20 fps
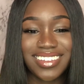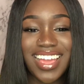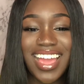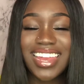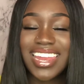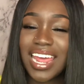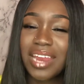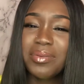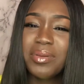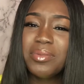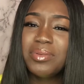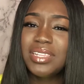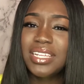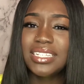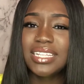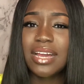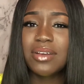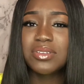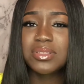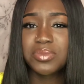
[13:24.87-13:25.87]
A lot of people
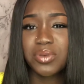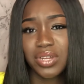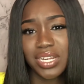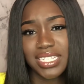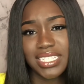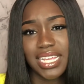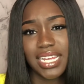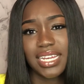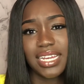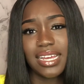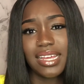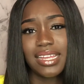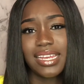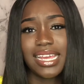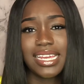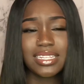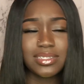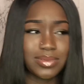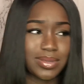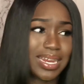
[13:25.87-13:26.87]
think that I was born in Senegal.
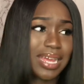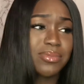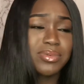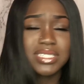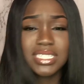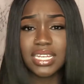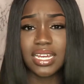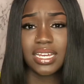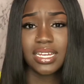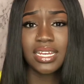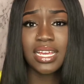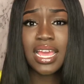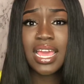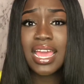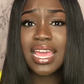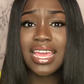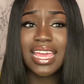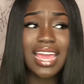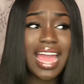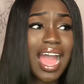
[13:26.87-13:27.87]
Like, because when I was young,
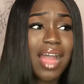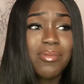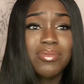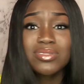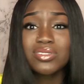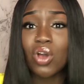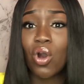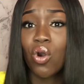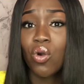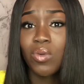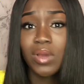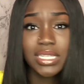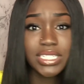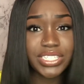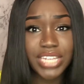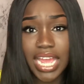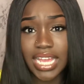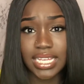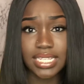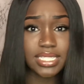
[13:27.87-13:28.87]
I was
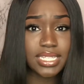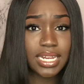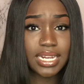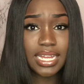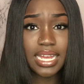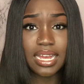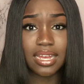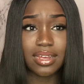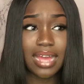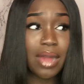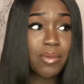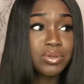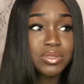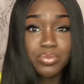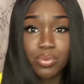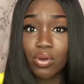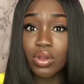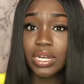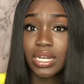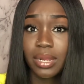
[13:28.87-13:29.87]
always Jack in Senegal. I was
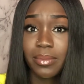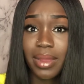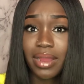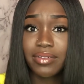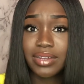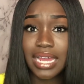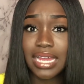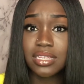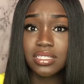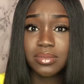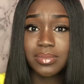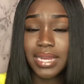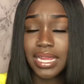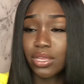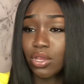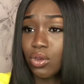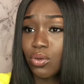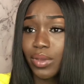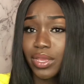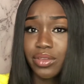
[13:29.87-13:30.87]
born in America. I used to be
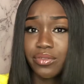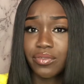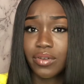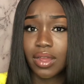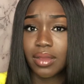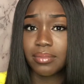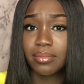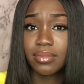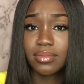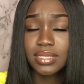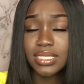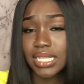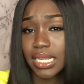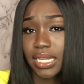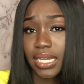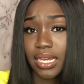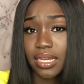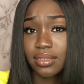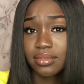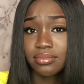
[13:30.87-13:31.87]
like, yo, where you from?
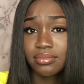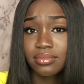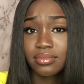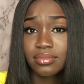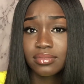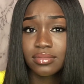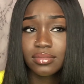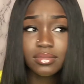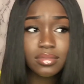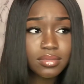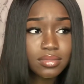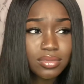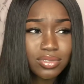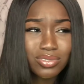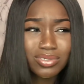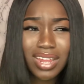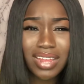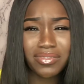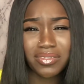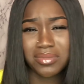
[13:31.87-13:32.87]
Senegal.
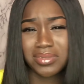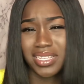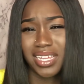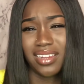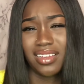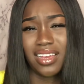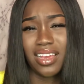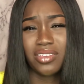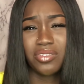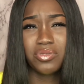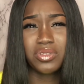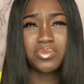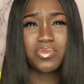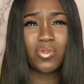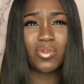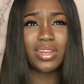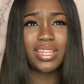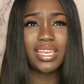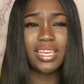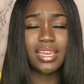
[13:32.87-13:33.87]
You're not from Senegal. You was
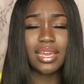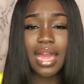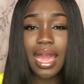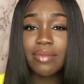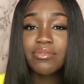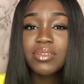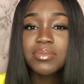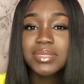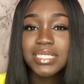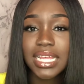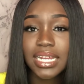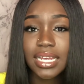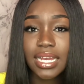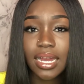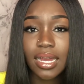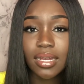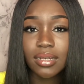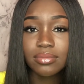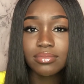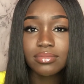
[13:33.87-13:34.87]
born here. I'm from
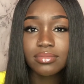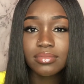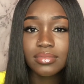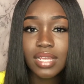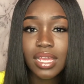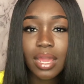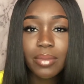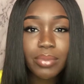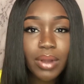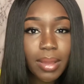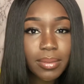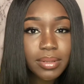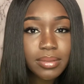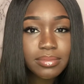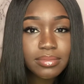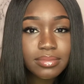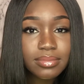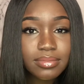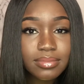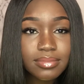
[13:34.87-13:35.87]
Senegal.
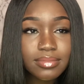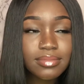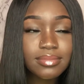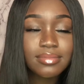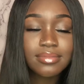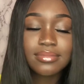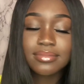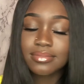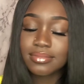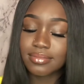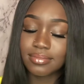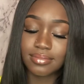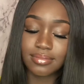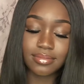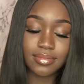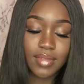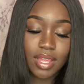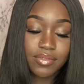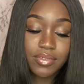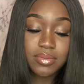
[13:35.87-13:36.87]
Problem?
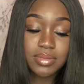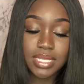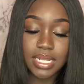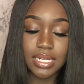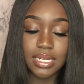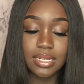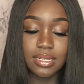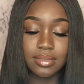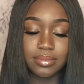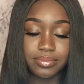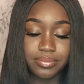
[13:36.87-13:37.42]
I'm from Senegal.